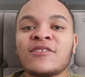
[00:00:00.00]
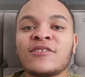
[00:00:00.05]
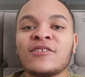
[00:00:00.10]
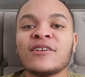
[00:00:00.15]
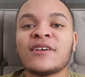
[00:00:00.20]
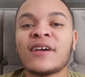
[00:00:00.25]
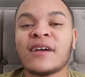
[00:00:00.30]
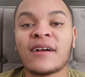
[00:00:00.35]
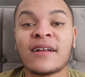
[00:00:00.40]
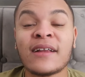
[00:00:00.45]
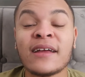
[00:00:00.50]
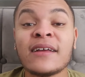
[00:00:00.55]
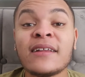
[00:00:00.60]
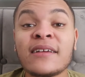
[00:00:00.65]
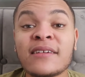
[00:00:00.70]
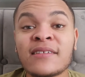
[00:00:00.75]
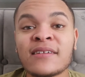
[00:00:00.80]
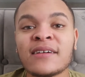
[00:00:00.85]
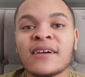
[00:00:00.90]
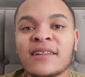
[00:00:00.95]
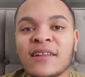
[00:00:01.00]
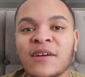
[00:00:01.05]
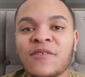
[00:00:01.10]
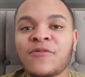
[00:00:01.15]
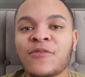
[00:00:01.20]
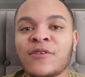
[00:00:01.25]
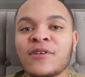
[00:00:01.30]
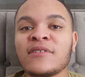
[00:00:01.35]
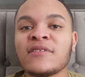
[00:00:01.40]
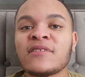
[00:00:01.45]
So you can clearly see a
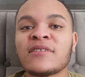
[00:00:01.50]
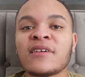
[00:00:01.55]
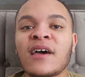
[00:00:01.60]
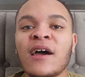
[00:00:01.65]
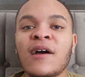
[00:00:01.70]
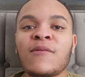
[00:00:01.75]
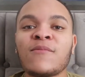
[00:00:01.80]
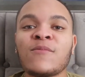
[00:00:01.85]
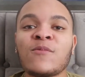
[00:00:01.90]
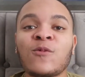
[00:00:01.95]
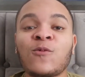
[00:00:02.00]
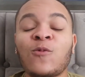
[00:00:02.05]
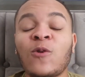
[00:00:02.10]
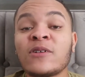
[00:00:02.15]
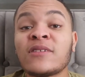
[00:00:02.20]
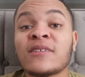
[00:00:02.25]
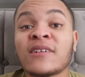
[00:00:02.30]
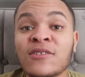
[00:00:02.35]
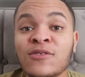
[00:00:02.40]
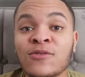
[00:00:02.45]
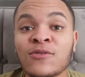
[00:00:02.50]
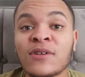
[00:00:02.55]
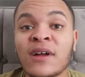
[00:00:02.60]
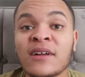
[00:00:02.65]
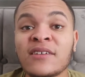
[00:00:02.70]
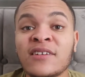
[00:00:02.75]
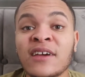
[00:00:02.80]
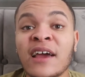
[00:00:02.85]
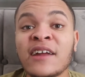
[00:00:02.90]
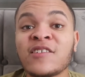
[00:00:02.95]
difference, and once I saw
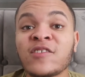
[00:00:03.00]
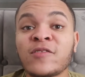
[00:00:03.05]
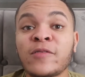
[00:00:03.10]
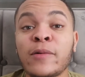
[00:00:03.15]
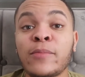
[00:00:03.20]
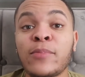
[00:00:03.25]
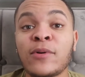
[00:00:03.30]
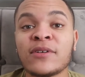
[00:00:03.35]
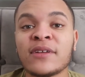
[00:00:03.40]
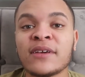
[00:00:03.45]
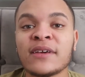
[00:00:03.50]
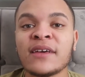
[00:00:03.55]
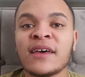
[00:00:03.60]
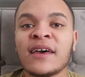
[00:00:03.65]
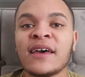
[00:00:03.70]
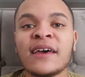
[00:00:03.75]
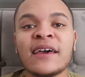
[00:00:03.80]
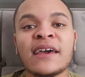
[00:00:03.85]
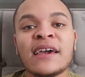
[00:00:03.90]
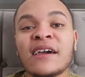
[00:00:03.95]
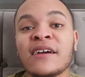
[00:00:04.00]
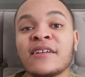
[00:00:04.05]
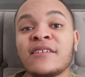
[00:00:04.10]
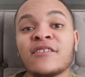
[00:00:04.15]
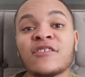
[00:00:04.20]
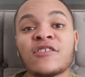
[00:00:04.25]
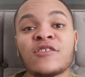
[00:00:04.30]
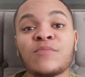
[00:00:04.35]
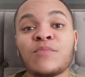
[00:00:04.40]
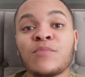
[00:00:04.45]
that change in my body, it
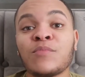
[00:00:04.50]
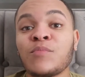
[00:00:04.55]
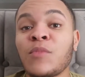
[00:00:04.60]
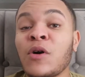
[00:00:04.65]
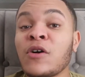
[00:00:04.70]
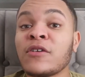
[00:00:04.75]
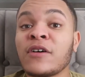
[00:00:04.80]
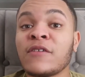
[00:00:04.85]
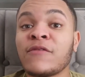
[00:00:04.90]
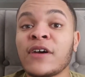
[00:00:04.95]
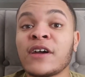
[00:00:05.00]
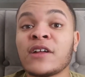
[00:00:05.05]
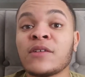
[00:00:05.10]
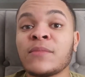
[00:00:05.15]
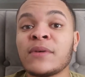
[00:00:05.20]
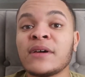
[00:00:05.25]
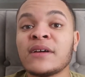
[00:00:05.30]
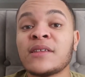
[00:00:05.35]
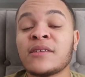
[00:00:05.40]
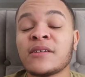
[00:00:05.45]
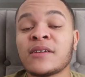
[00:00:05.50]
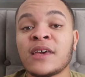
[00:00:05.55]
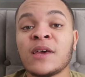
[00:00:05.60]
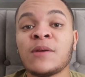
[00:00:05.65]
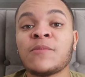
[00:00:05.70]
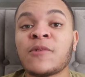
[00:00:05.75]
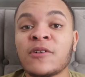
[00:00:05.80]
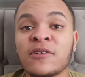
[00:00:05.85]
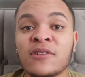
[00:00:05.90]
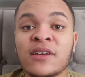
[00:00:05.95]
just motivated me to
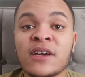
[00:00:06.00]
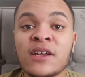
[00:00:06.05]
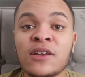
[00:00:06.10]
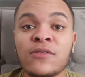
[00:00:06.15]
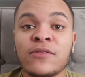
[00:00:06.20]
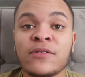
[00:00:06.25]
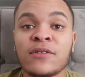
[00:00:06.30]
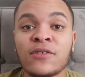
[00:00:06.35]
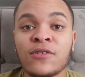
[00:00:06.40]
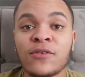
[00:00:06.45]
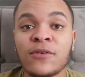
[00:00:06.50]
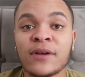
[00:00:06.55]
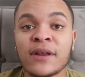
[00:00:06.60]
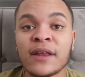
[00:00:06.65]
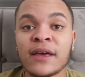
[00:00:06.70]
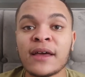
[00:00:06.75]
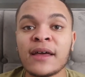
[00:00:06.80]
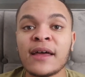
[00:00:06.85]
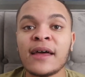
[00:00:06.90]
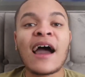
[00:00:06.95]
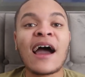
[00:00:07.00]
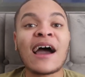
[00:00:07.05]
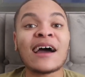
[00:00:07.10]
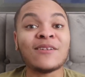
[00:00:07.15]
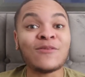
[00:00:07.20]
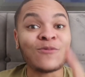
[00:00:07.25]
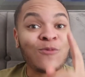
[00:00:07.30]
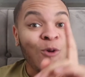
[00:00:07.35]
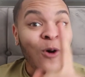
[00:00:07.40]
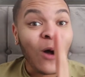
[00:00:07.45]
keep continuing doing it.
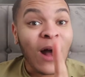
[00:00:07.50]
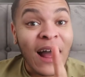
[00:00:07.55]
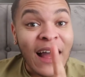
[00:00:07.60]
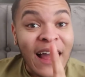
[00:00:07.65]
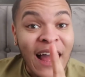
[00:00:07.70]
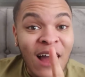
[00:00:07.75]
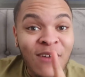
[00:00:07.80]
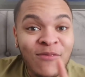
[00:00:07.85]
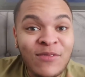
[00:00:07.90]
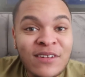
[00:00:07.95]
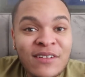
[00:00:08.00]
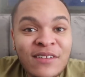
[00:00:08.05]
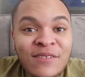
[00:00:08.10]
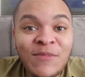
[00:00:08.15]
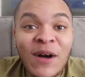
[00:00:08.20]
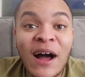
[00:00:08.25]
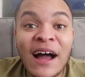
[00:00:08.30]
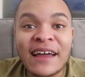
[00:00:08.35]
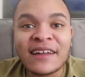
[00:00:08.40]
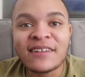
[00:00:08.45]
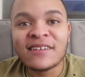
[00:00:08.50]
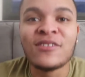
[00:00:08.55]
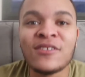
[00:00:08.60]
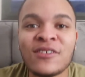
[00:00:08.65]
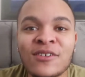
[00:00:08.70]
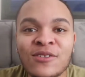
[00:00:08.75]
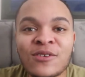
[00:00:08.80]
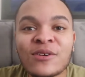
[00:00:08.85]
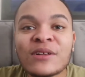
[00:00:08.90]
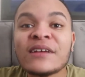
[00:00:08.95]
And what I have in mind
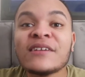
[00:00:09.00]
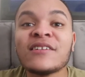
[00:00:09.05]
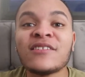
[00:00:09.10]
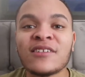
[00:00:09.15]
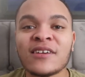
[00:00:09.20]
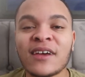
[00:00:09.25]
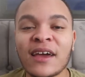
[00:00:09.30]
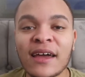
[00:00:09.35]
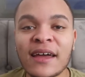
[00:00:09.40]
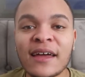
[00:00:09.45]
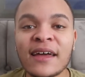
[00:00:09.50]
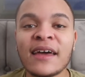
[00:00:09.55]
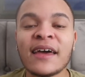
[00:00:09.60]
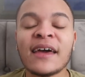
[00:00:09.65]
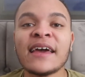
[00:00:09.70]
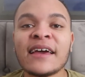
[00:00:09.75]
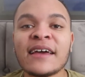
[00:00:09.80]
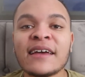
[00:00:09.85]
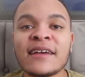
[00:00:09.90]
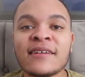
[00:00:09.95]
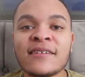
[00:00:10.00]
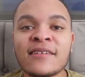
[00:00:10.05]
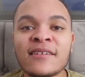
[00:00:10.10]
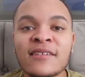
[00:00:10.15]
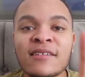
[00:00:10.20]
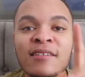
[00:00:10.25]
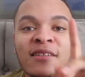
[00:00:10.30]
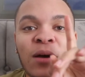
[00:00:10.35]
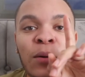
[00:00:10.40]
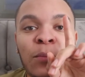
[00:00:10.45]
to do this year
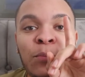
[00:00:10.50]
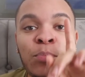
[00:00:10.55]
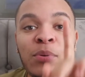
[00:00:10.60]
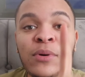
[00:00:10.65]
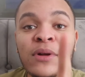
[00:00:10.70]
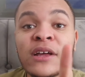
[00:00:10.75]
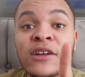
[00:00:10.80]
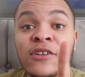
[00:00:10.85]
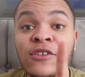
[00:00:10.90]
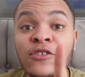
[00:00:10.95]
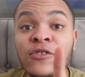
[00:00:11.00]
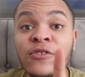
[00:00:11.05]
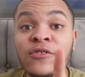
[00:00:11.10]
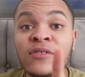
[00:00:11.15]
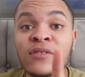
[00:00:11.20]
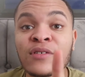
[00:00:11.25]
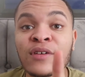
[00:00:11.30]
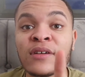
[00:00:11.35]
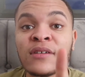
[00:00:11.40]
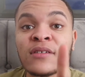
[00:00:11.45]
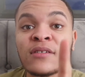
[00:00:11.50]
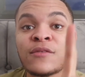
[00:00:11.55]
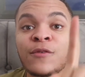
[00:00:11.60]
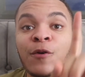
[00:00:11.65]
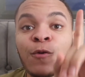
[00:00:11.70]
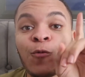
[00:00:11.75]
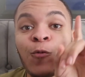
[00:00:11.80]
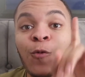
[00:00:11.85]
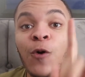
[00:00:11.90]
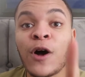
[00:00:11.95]
is Bully Juice's
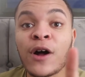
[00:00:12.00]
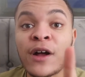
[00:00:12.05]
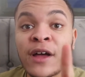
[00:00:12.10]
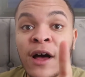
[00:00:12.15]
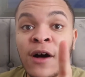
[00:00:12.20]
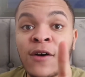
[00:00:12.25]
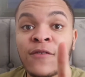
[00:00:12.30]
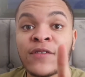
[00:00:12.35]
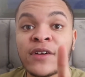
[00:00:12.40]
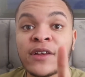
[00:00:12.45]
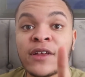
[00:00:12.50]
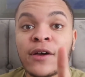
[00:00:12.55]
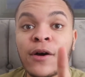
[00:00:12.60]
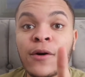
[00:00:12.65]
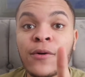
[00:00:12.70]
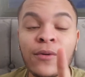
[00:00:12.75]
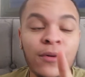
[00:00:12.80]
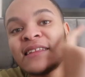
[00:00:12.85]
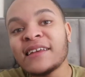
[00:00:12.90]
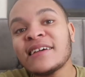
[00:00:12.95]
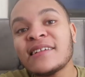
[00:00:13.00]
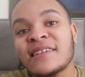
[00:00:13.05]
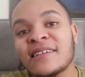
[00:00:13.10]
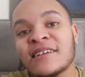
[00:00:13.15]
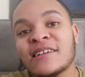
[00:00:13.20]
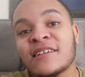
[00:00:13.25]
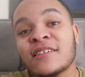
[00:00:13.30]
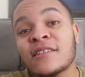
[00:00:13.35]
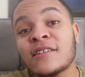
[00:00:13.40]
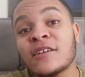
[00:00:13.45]
workout video. This
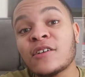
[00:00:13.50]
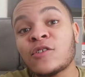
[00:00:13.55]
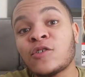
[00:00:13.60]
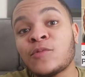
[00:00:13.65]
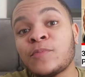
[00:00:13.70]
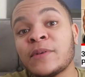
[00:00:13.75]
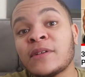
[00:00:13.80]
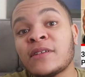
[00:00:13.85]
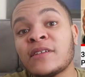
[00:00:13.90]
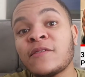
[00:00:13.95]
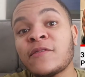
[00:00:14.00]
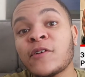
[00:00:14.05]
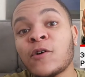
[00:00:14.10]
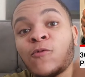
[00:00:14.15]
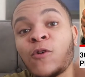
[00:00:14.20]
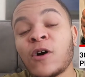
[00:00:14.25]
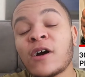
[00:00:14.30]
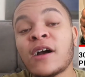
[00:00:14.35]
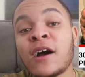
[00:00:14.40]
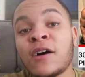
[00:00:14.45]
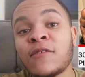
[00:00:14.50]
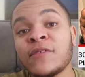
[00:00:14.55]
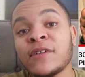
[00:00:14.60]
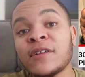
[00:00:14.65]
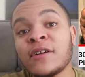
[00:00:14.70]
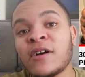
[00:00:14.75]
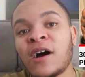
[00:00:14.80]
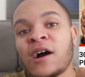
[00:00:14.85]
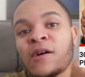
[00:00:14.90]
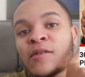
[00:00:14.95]
is the specific workout
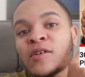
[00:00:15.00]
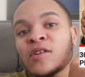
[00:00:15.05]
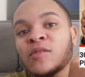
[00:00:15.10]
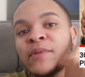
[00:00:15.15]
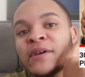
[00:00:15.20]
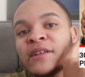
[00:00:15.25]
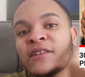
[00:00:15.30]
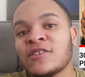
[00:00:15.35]
video I'm going to be